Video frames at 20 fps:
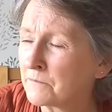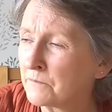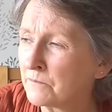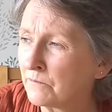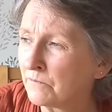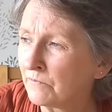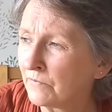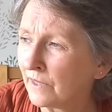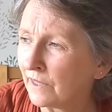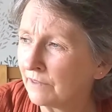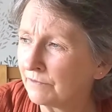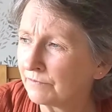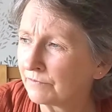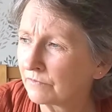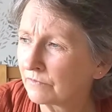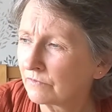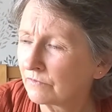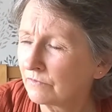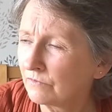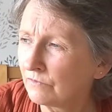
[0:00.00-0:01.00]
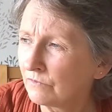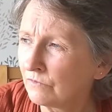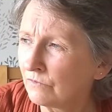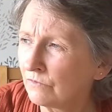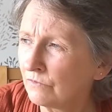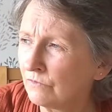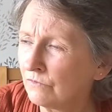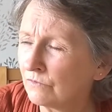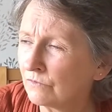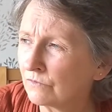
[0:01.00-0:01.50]

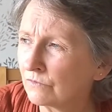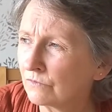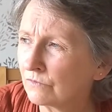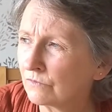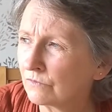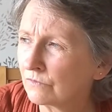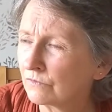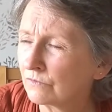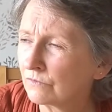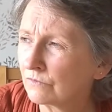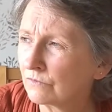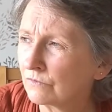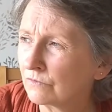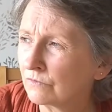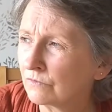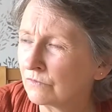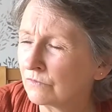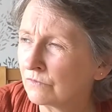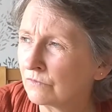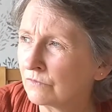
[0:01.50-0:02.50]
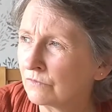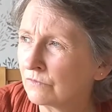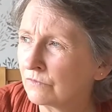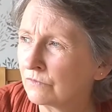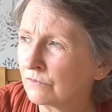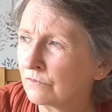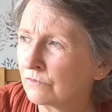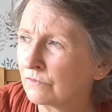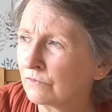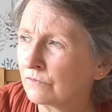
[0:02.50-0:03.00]

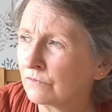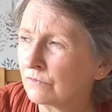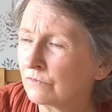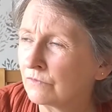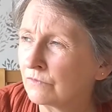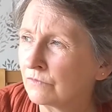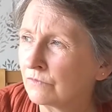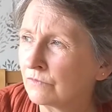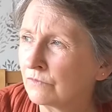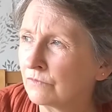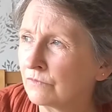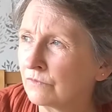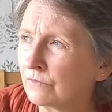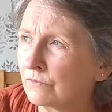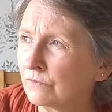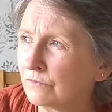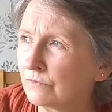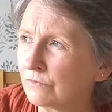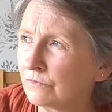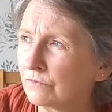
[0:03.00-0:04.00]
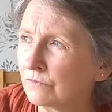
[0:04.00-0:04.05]
[no speech]